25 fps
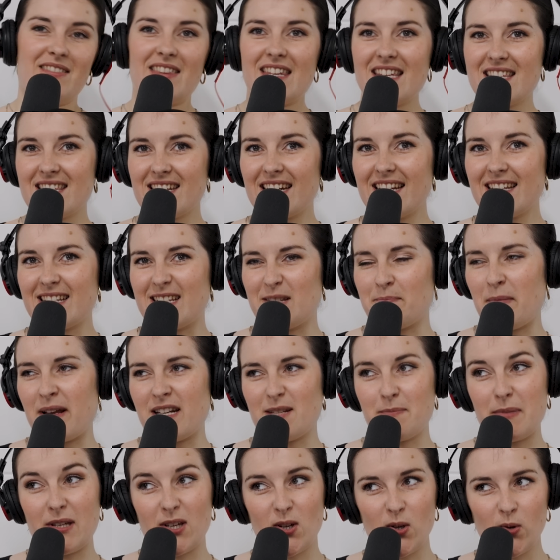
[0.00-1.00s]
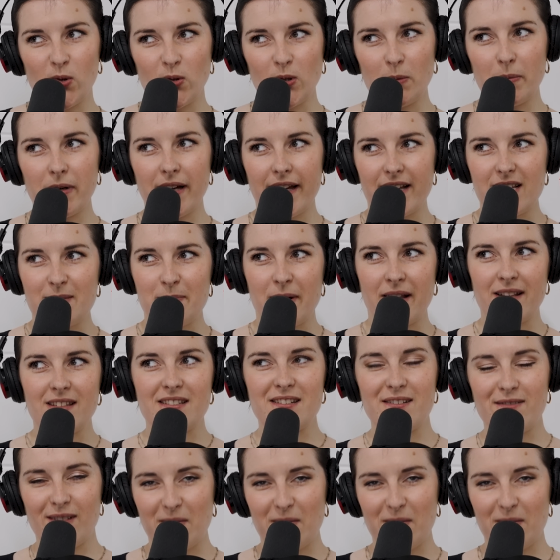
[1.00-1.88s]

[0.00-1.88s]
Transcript: This list is meant to be cool but expensive.